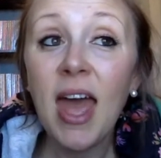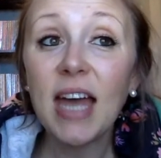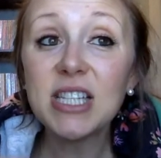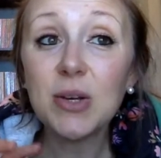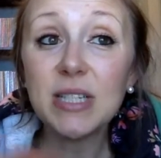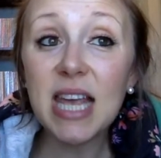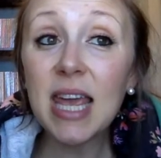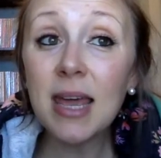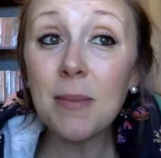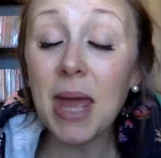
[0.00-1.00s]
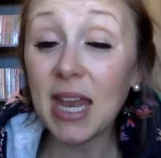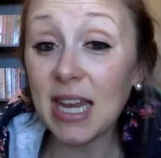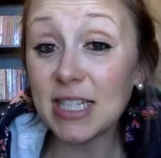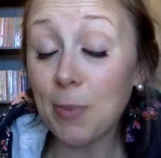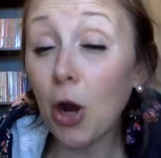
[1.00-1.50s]
And so it's him and
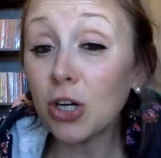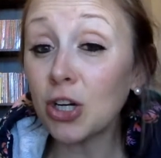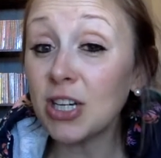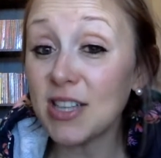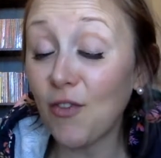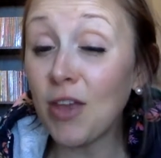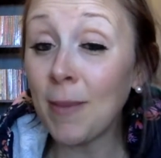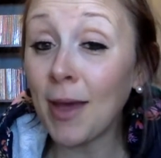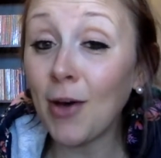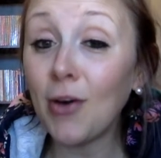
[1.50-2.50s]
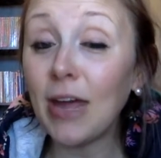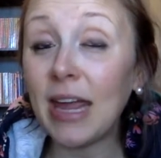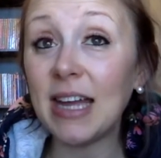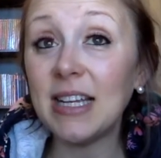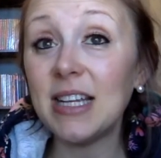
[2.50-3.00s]
his partner is a female,
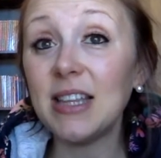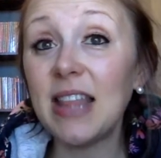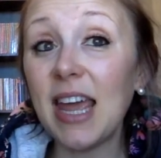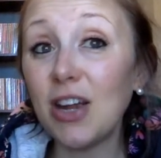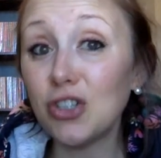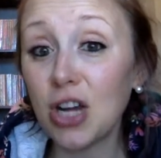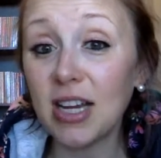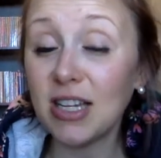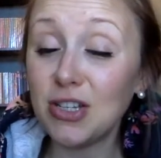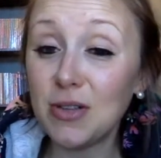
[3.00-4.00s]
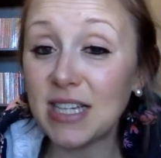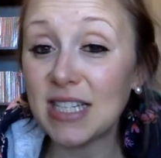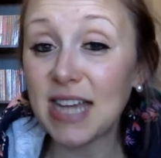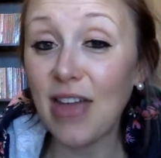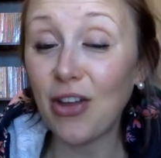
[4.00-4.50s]
and they are trying to do
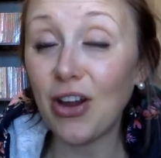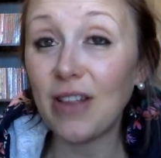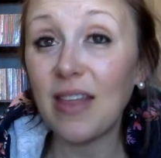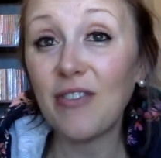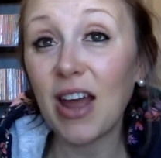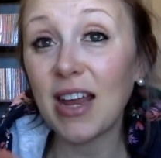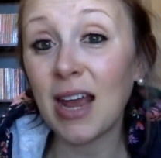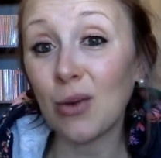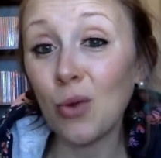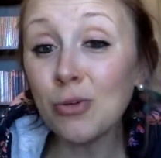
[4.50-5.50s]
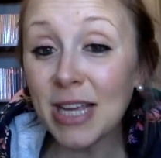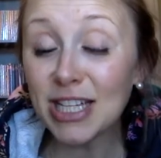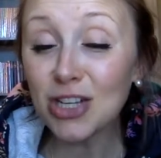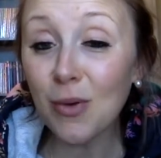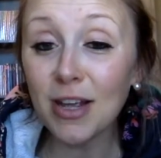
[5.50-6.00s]
this together, and they've kind of got a
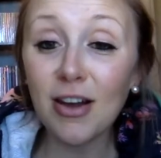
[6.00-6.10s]
romance going